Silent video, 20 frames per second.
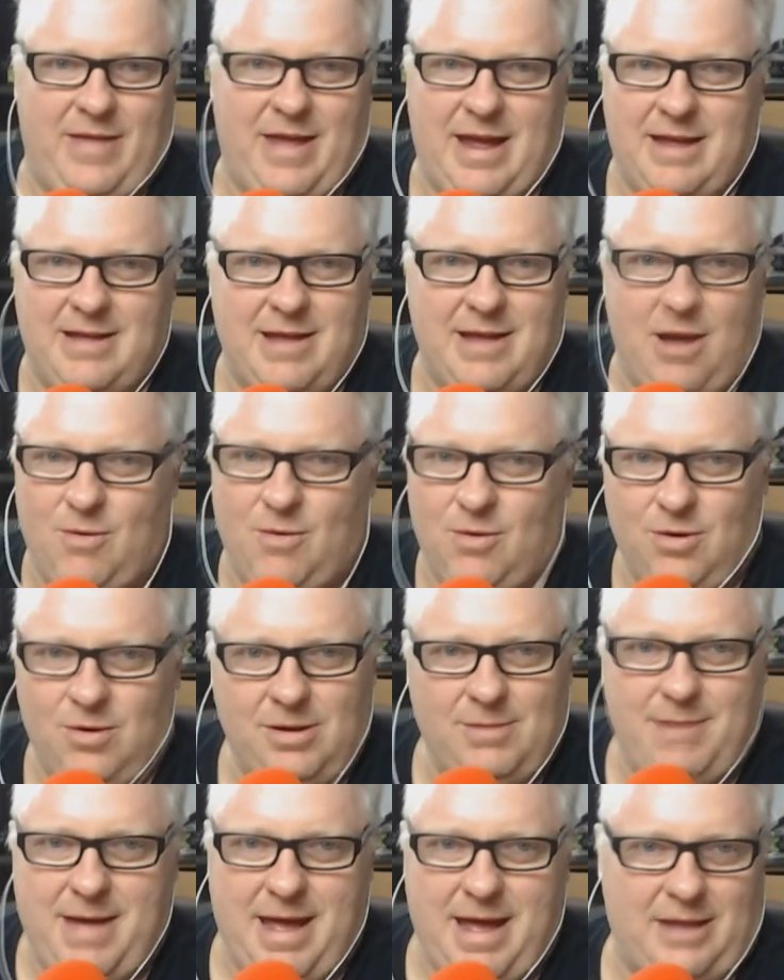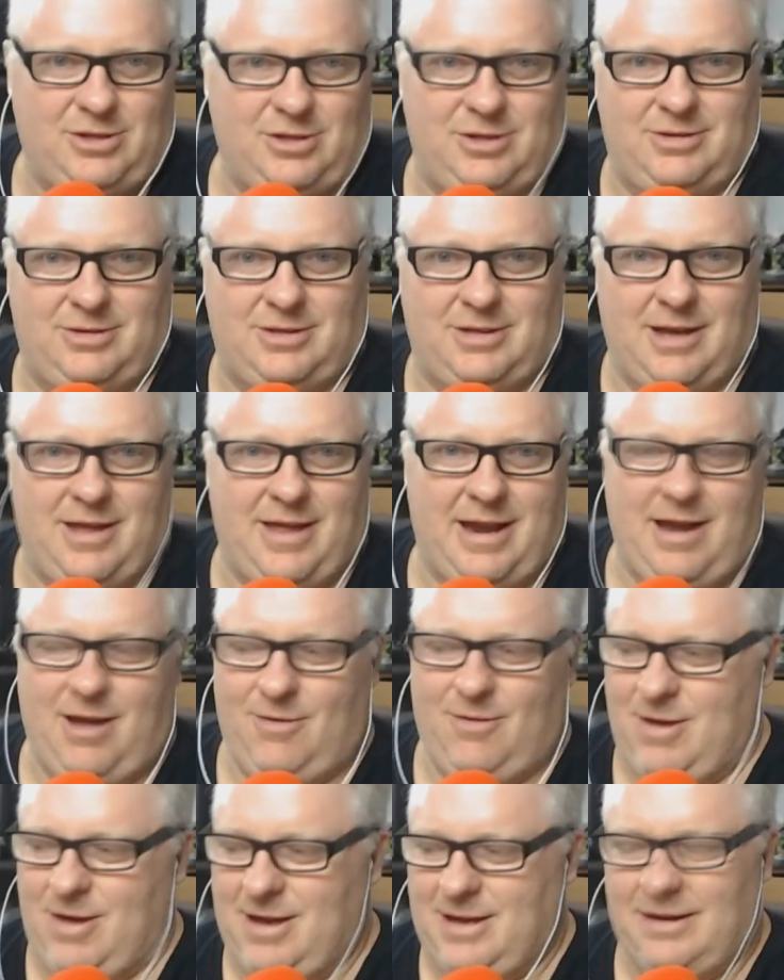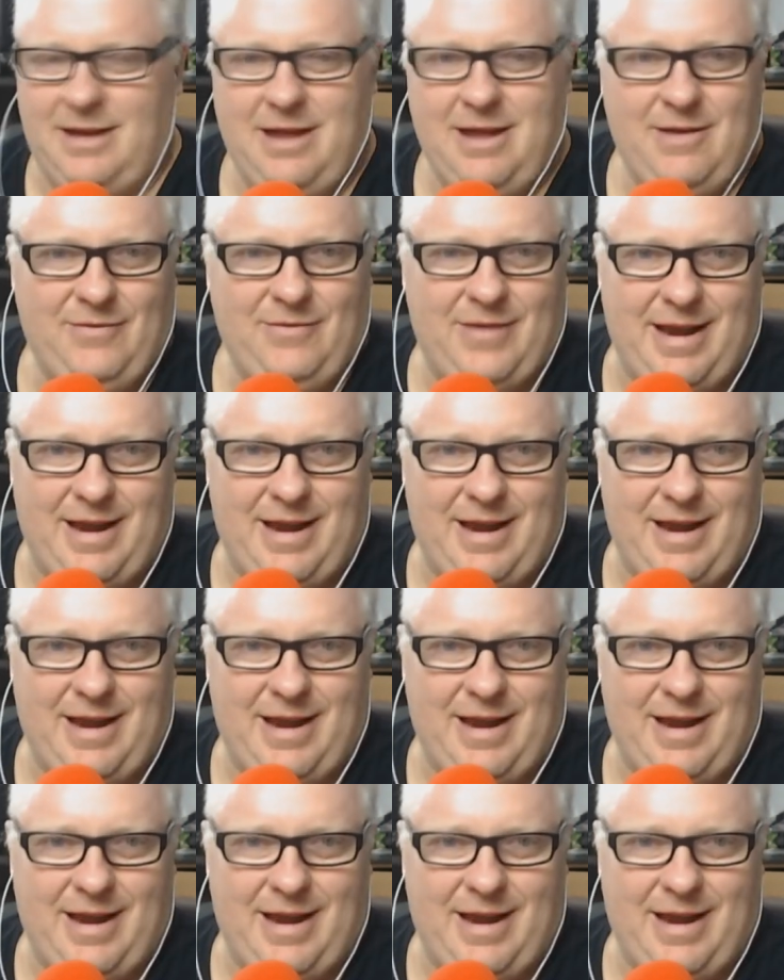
They know all about you. So they know where you live.